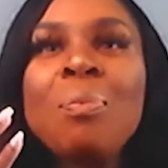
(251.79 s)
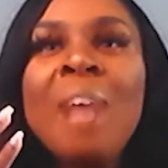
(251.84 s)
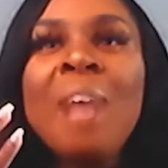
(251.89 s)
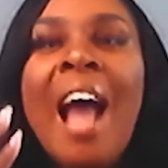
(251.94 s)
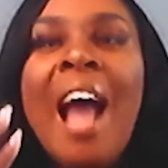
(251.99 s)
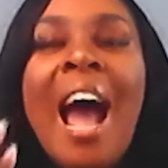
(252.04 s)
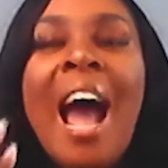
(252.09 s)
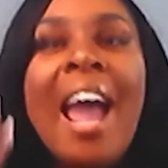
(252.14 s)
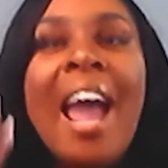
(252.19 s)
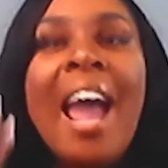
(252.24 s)

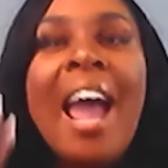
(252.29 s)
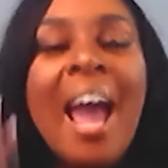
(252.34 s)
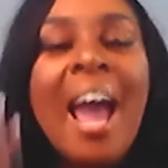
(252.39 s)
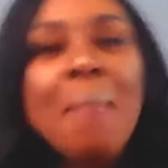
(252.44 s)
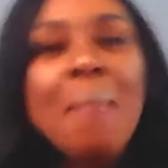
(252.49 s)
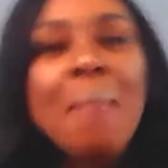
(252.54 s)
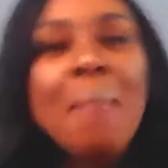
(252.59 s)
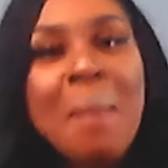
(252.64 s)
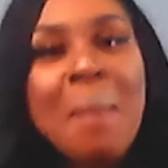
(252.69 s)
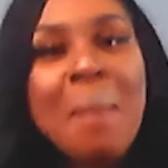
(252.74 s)
I had
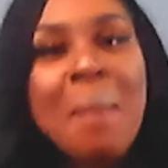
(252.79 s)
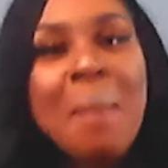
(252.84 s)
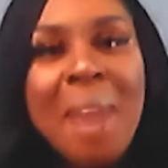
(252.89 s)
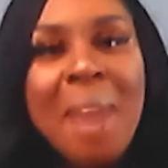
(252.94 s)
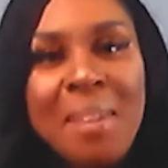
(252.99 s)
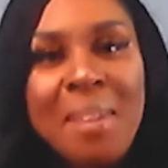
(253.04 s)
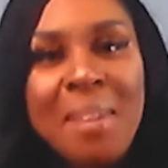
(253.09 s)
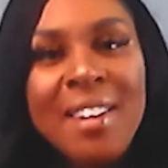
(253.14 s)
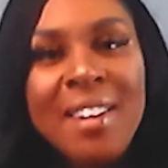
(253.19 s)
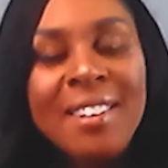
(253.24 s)
my
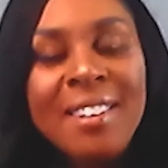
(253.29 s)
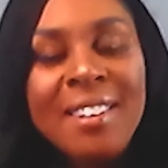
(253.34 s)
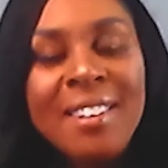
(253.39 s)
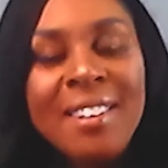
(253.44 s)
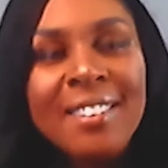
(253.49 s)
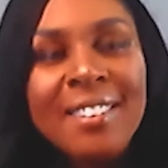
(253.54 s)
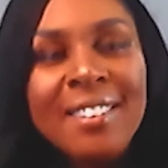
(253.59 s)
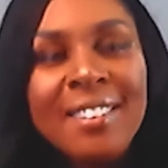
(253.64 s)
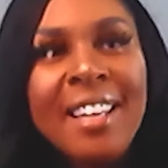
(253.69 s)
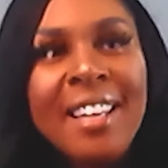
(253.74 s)
baby
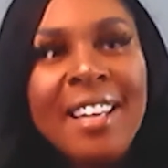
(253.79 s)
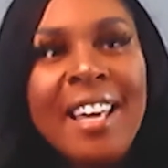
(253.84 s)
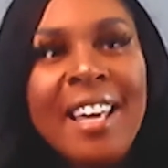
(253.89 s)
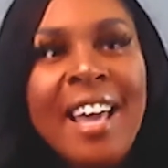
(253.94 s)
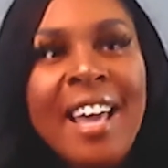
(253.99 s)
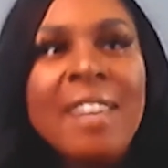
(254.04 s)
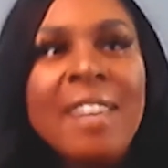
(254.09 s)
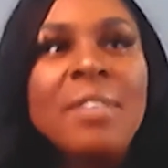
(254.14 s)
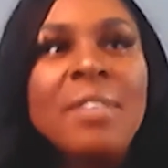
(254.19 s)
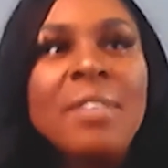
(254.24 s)
and
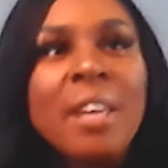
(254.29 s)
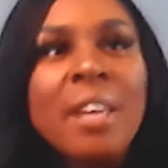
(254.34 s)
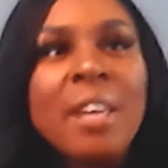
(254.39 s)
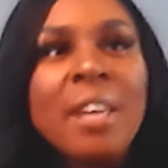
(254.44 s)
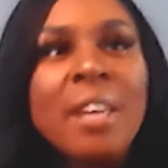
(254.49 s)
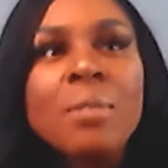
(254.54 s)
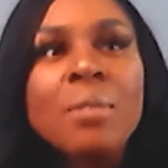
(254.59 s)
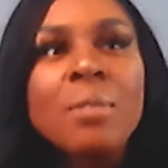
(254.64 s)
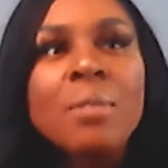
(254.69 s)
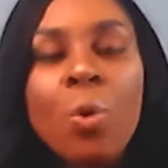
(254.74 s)
everything was
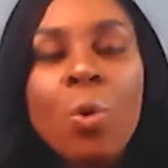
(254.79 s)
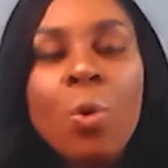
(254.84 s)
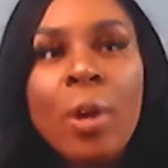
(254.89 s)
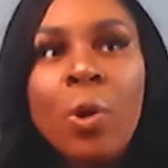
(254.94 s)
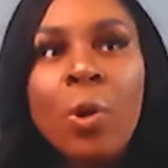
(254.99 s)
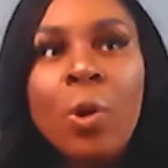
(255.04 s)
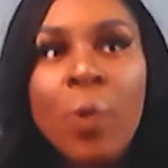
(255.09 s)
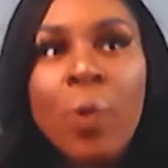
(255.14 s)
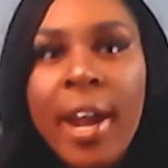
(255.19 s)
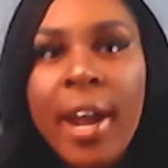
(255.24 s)
going
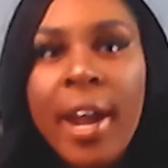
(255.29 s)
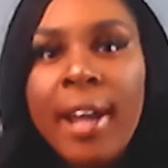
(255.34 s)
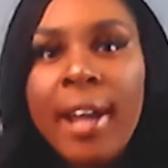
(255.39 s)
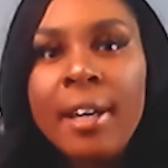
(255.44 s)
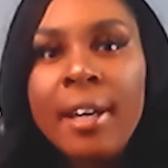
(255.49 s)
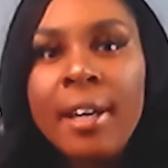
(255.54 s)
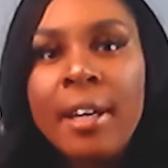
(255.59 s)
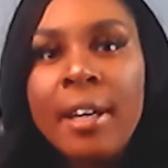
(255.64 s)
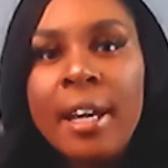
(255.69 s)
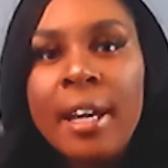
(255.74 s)
great
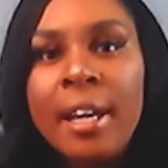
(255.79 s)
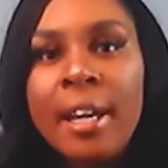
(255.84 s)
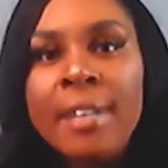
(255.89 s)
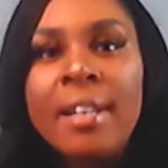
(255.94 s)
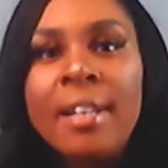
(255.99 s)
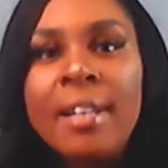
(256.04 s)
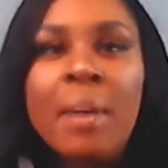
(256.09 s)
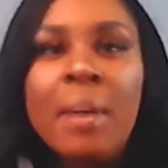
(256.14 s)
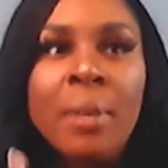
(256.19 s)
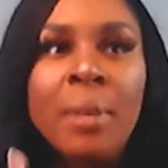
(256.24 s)
until I
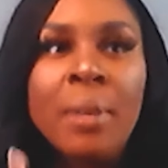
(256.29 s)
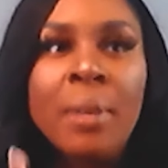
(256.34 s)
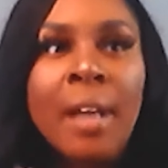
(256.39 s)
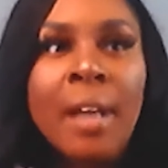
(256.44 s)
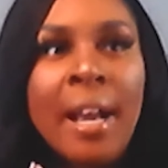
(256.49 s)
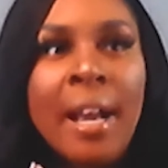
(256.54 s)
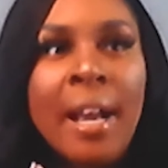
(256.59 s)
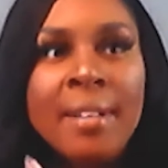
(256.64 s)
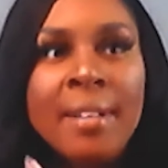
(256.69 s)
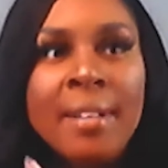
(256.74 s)

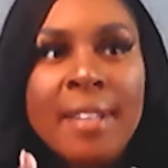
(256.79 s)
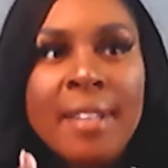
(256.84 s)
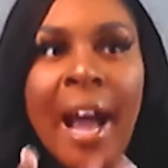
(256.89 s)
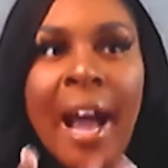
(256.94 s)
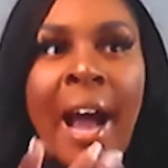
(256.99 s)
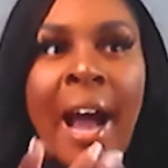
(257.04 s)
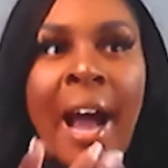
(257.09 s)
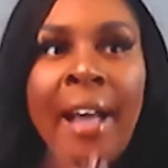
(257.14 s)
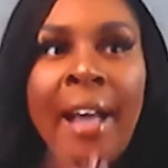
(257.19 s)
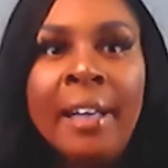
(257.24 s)
realized
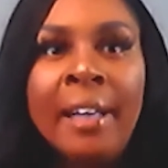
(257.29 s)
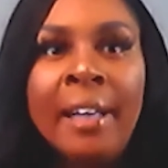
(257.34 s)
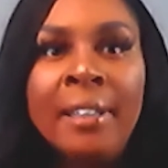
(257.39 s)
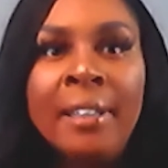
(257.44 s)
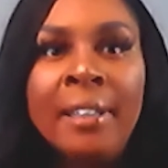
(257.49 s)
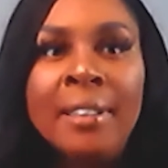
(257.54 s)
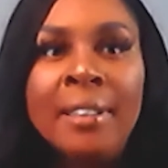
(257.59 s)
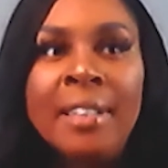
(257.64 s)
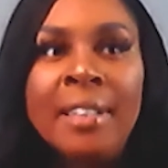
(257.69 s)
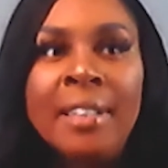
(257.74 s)
I
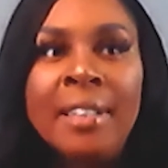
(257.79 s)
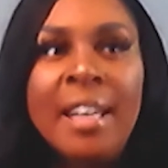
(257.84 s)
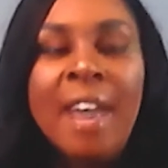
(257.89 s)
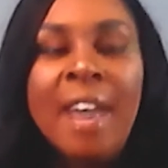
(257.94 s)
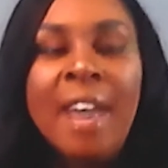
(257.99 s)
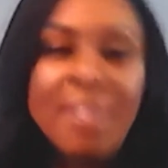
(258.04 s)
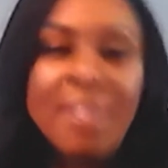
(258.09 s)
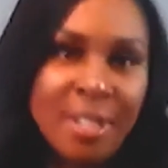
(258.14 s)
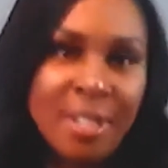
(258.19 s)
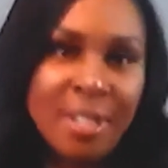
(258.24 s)
didn't have a
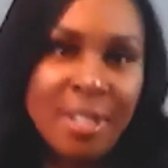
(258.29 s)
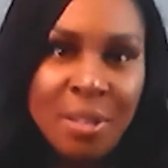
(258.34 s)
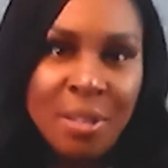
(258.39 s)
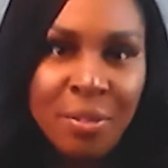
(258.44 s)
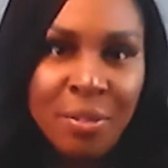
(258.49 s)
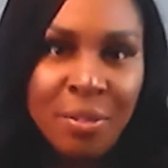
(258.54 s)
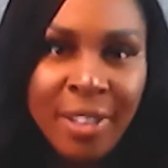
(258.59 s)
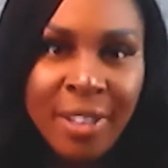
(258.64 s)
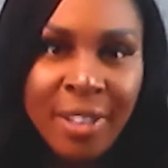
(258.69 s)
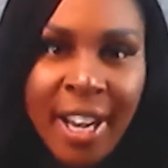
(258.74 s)
system for
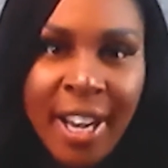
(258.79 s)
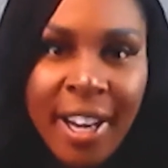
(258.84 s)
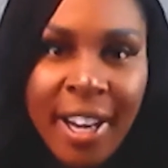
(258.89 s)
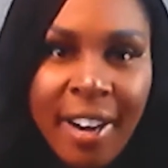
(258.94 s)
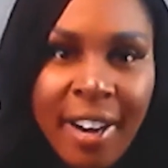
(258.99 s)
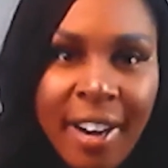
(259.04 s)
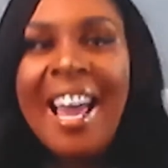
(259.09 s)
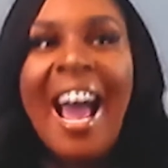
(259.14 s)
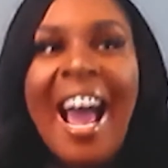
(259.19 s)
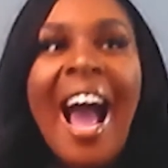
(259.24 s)

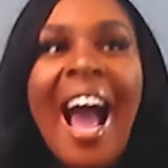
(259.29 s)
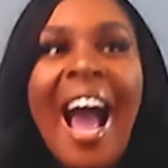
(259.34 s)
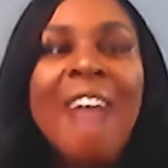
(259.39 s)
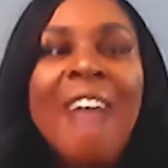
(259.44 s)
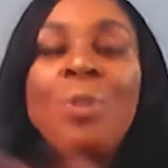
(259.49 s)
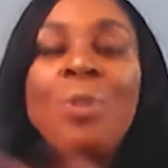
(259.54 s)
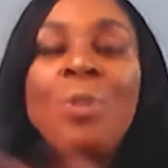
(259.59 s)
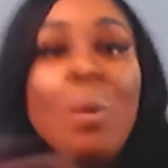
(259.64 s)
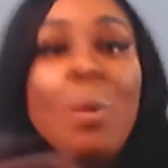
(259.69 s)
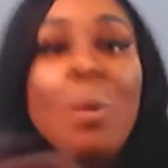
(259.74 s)
daycare. I knew I
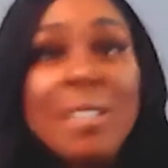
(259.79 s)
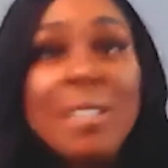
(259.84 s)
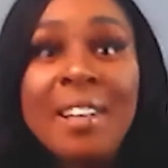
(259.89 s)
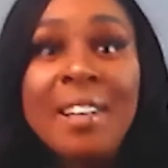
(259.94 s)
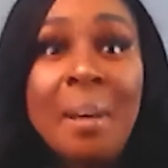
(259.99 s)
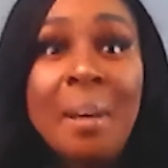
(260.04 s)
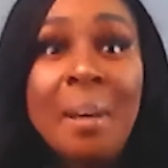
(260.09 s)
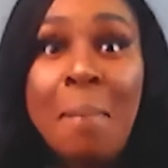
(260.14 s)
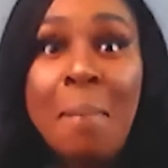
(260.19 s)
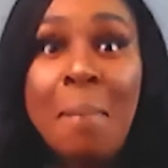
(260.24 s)
wasn't going to
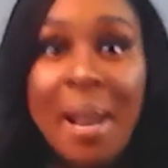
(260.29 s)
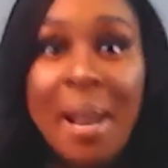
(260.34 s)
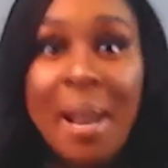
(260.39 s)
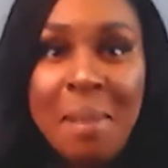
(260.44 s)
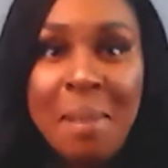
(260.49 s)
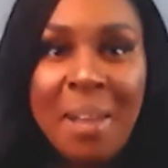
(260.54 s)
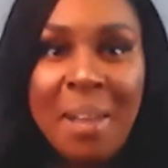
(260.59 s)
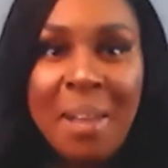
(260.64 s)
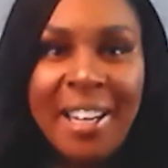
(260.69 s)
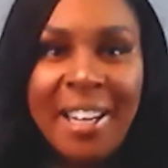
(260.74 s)
abandon my
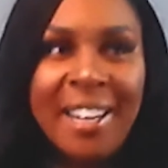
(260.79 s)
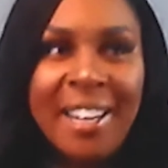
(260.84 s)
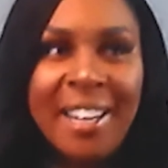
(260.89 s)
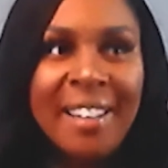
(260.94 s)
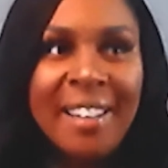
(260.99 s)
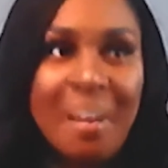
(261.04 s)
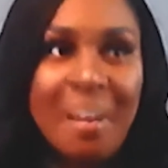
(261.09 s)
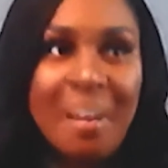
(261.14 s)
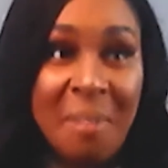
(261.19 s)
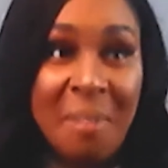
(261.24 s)
kid like
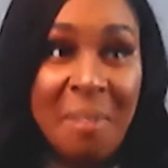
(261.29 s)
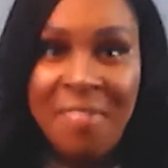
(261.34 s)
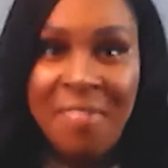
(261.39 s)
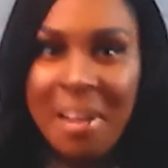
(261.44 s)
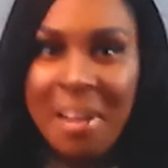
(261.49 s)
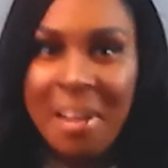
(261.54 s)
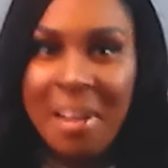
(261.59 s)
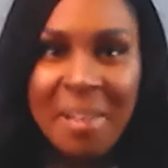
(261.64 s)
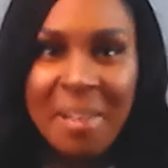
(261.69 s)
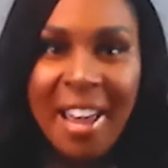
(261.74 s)
my
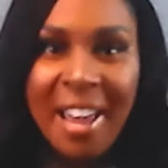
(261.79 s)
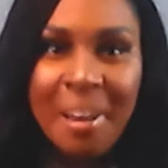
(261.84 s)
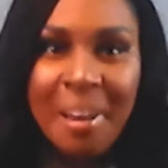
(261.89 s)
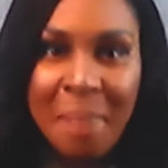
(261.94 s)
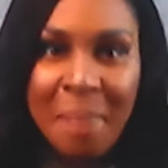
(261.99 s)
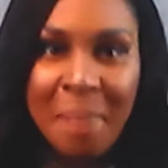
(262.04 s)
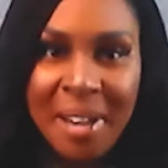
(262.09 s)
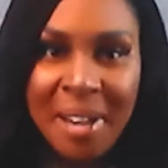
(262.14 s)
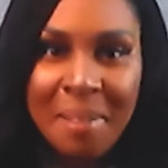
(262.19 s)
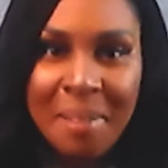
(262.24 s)
family had
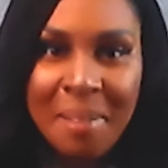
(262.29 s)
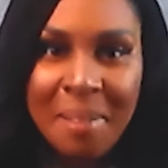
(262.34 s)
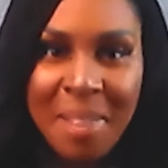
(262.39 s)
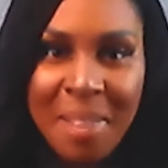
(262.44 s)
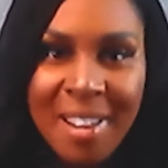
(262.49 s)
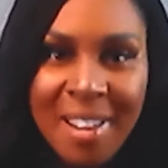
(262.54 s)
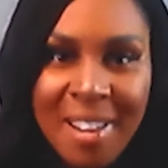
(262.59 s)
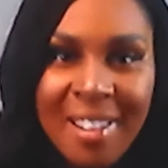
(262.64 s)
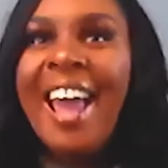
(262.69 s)
abandoned me.